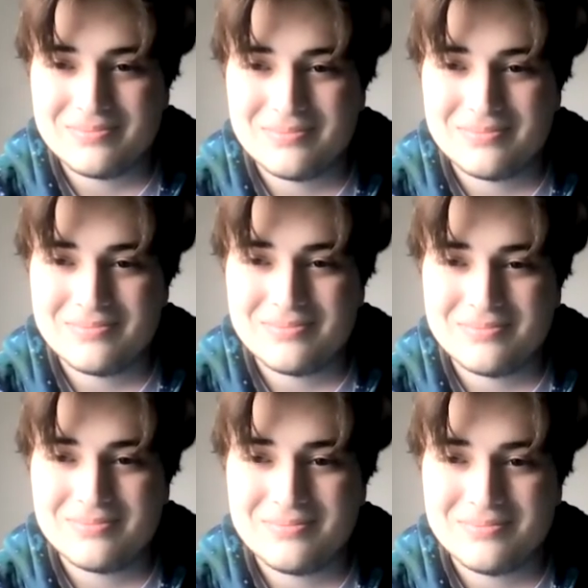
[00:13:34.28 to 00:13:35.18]

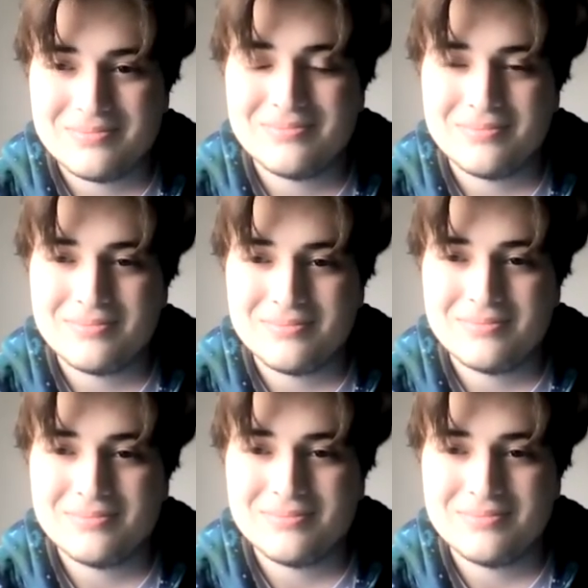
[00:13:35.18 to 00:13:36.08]

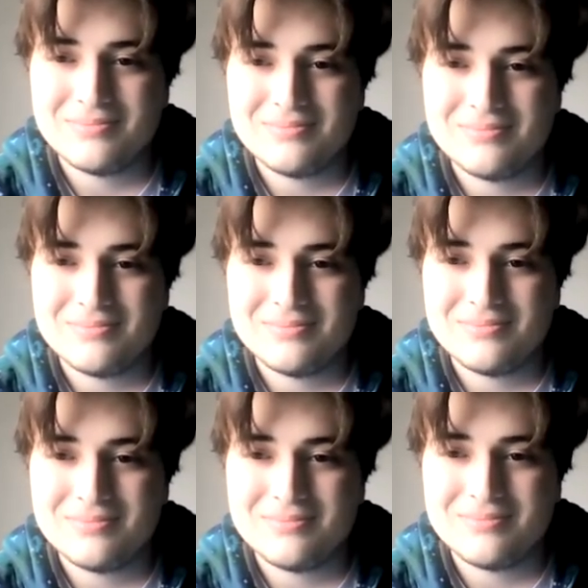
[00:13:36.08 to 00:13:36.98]

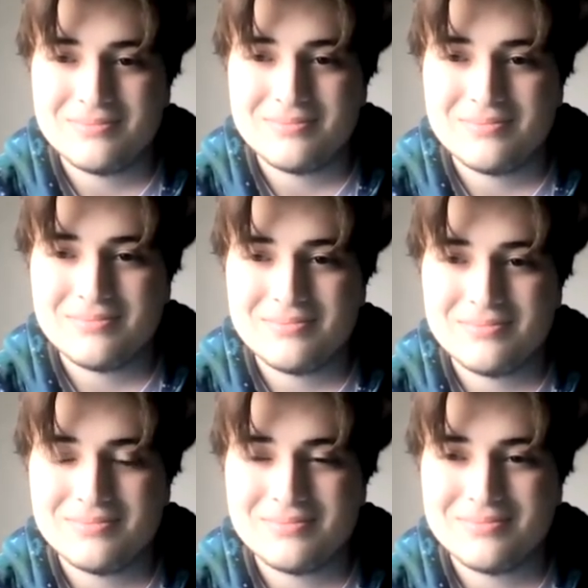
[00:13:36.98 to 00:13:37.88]

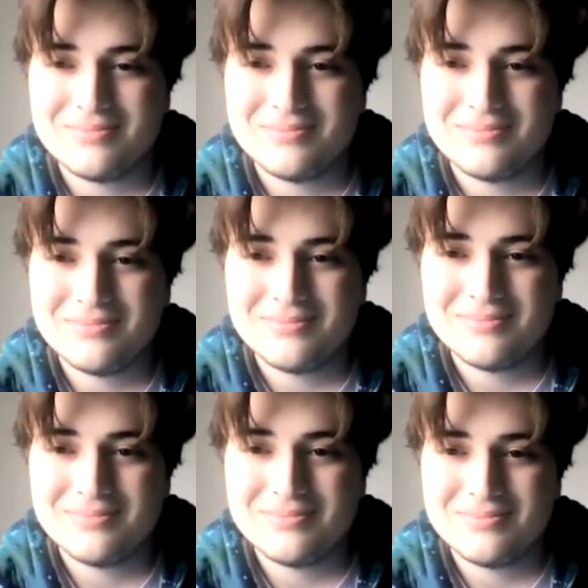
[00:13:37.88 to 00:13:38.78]

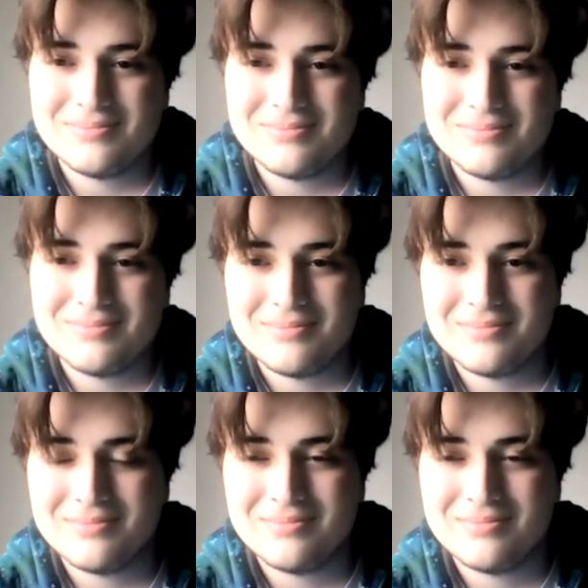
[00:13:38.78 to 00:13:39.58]
This person isn't speaking.